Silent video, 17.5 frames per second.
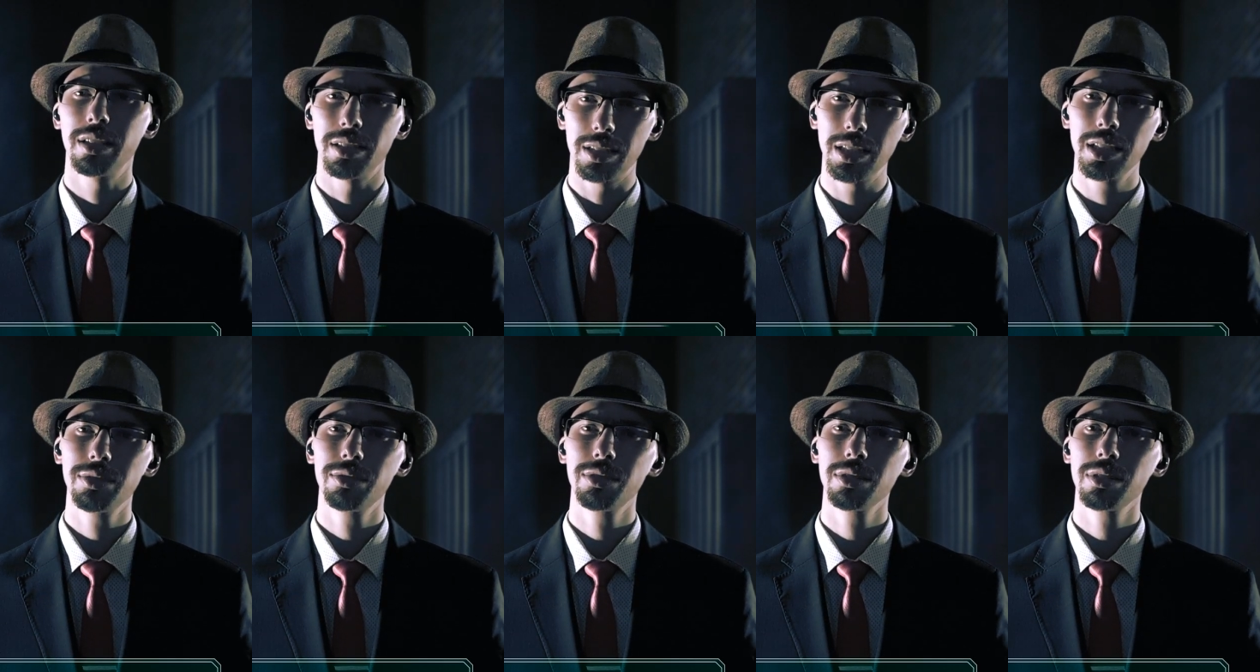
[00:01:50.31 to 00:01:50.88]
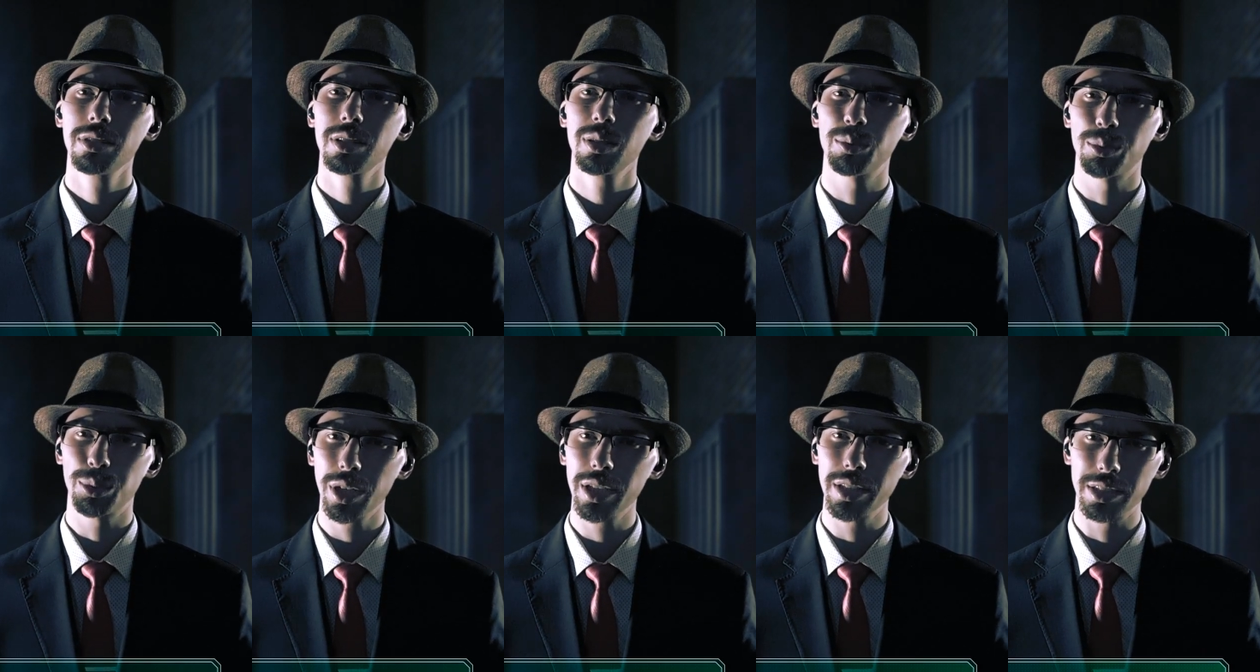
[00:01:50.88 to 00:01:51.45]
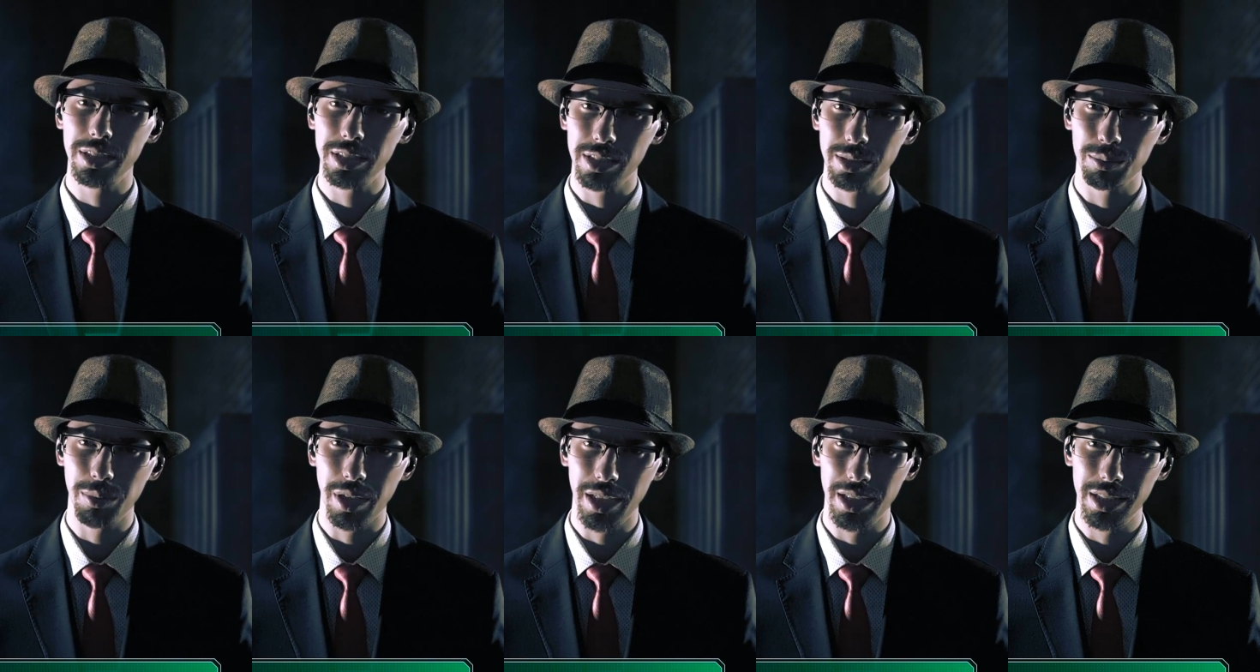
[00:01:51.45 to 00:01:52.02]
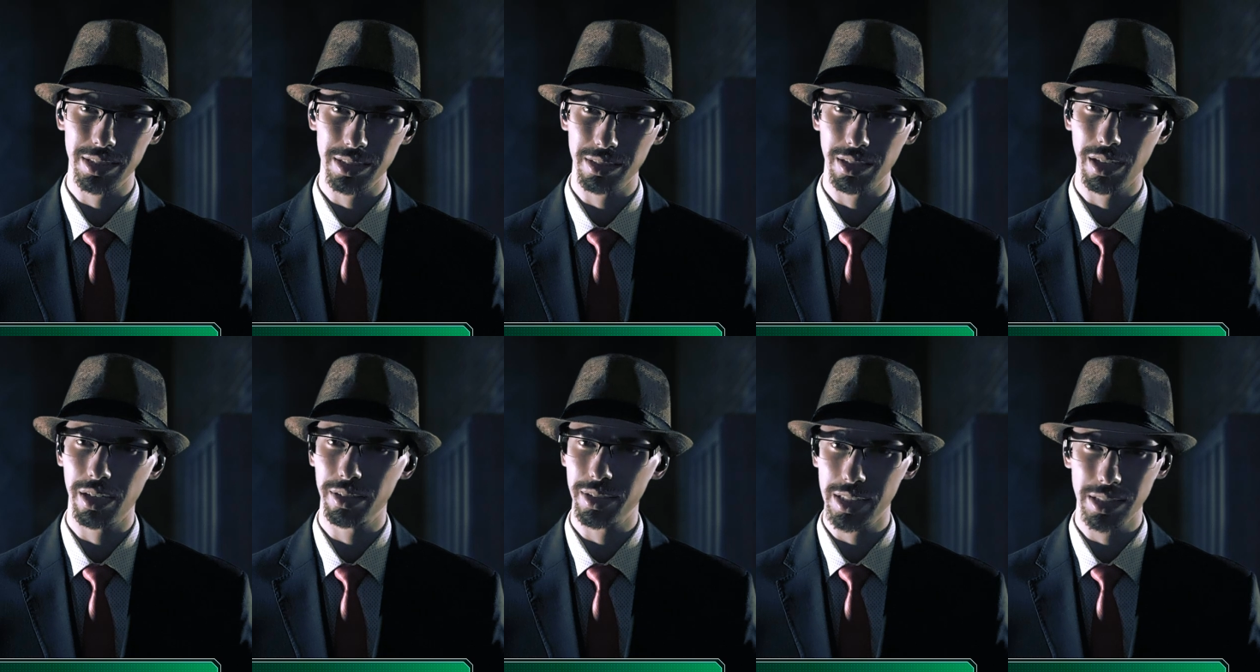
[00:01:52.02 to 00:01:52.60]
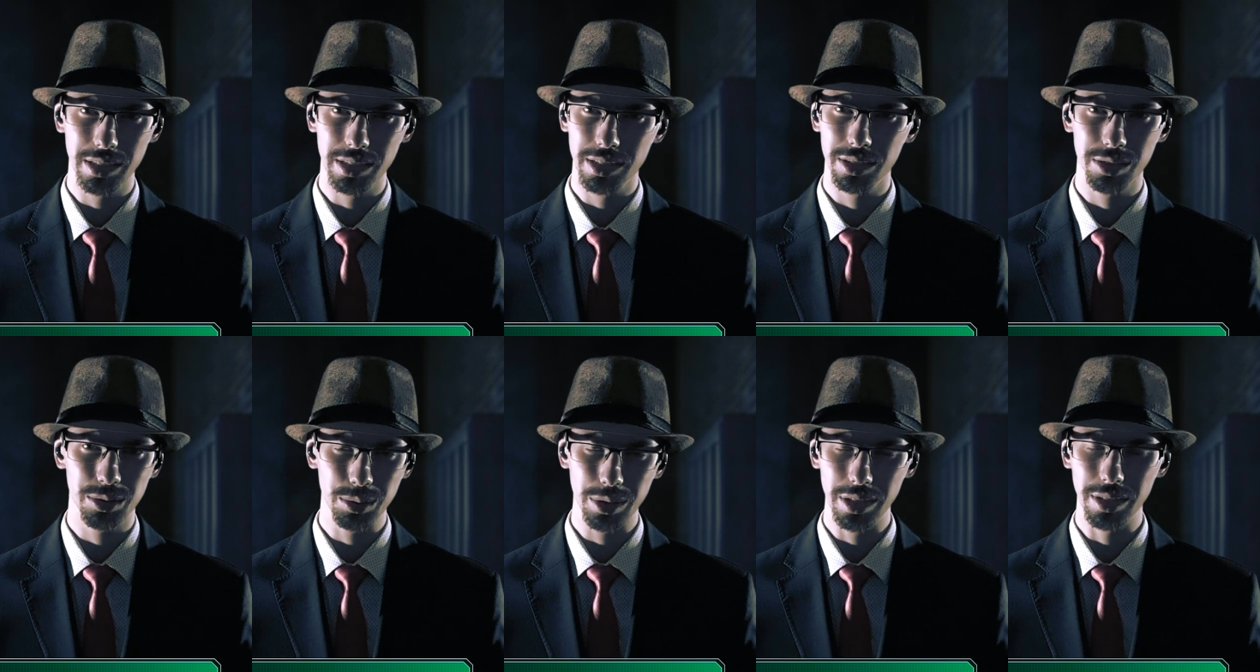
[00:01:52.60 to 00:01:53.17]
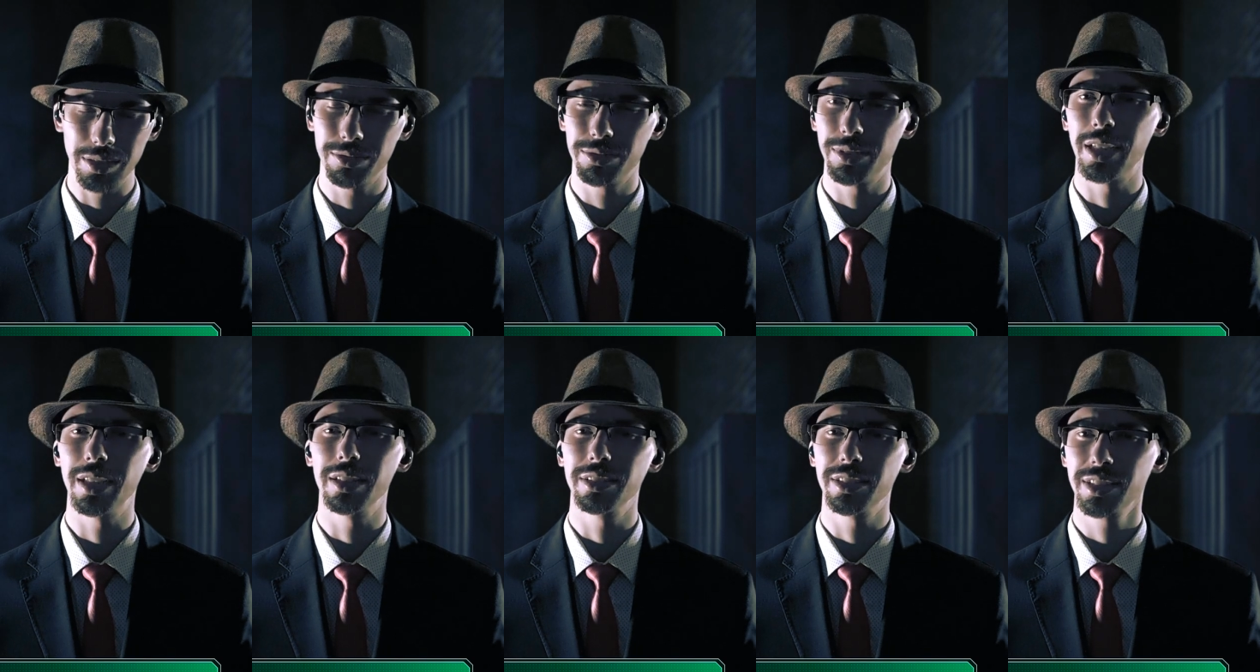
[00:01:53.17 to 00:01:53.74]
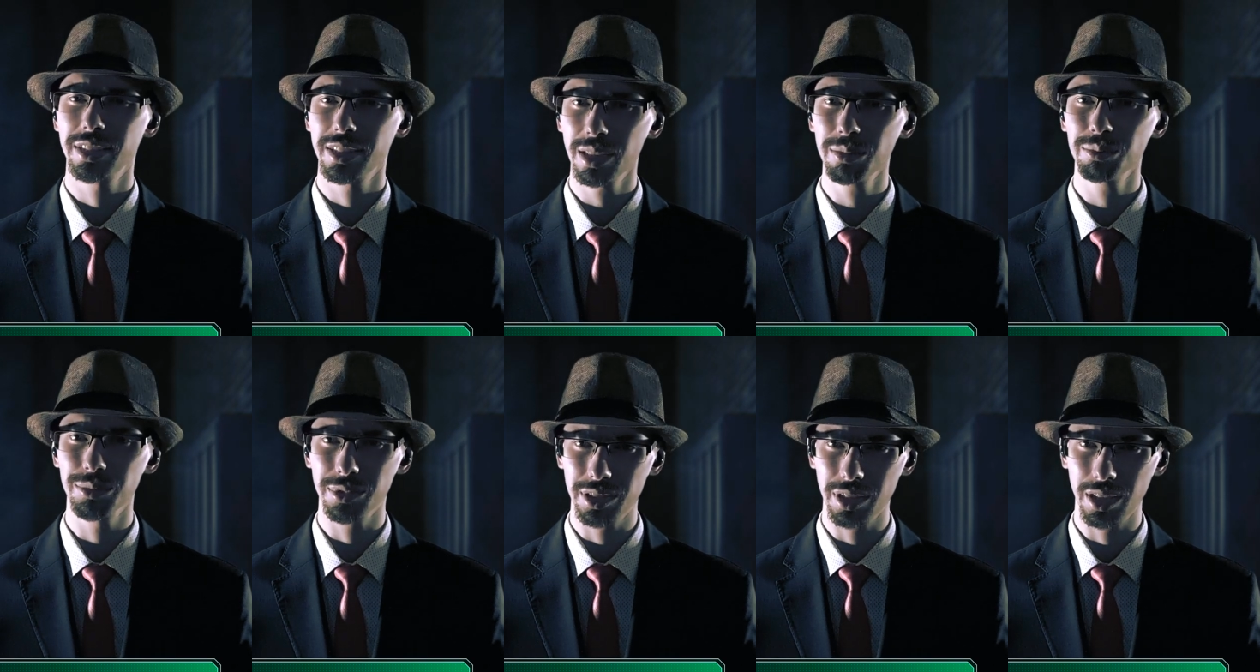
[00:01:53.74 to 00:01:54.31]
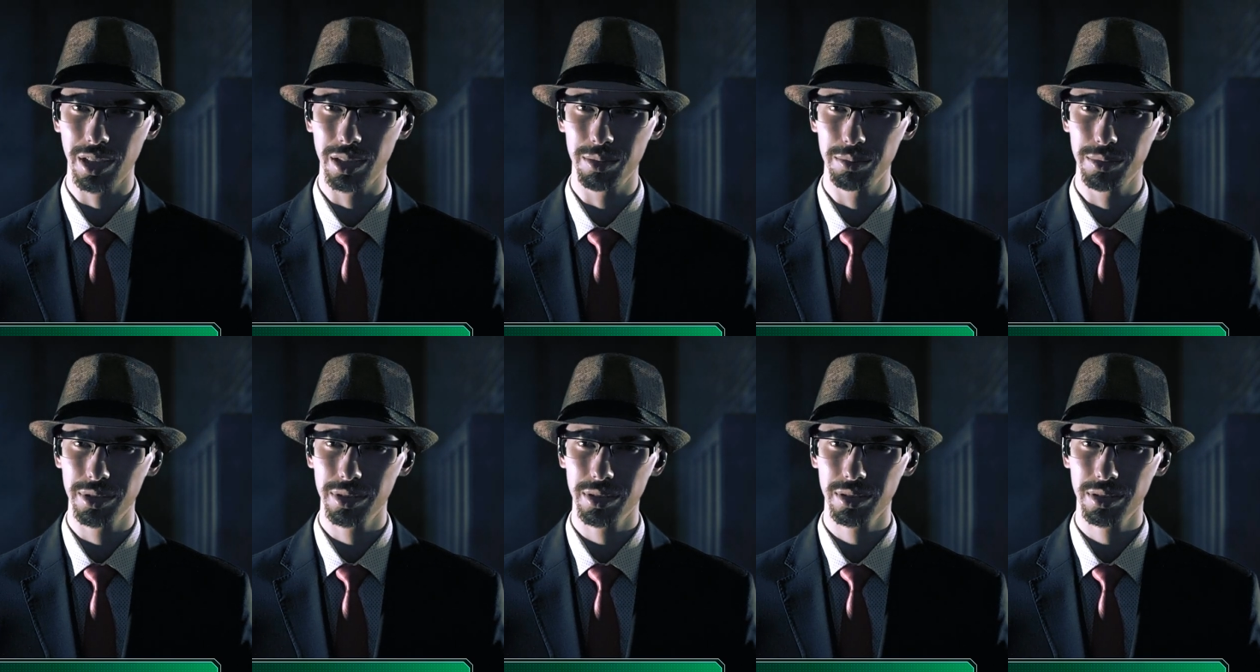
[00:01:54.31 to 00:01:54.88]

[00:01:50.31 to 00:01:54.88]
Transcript: Even the brightest minds in our industry fail sometimes.